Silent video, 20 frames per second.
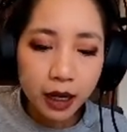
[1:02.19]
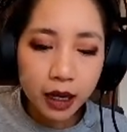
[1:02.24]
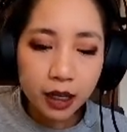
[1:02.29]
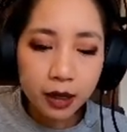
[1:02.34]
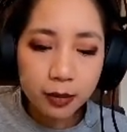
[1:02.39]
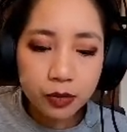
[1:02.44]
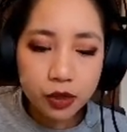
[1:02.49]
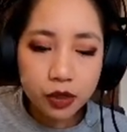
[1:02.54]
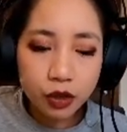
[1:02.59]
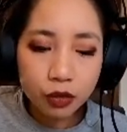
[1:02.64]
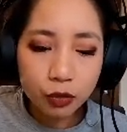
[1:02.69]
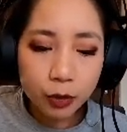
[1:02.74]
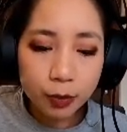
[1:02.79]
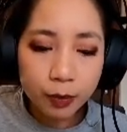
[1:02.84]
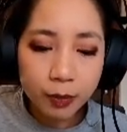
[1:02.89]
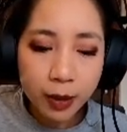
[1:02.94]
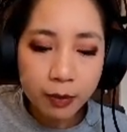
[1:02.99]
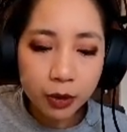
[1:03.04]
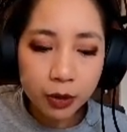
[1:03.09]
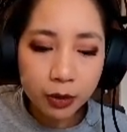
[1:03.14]
So
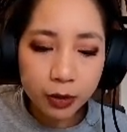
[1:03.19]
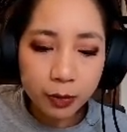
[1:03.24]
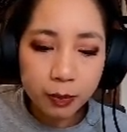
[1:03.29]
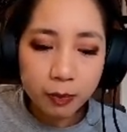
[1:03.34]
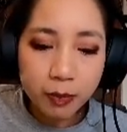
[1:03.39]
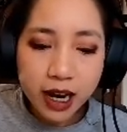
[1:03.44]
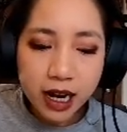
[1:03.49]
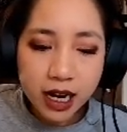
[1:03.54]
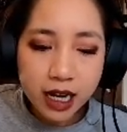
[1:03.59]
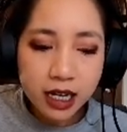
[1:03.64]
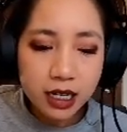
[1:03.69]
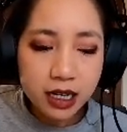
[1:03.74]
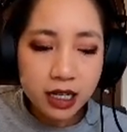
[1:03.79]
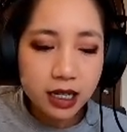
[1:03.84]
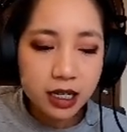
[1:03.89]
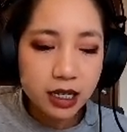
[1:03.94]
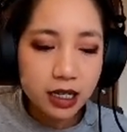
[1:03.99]
remember, the main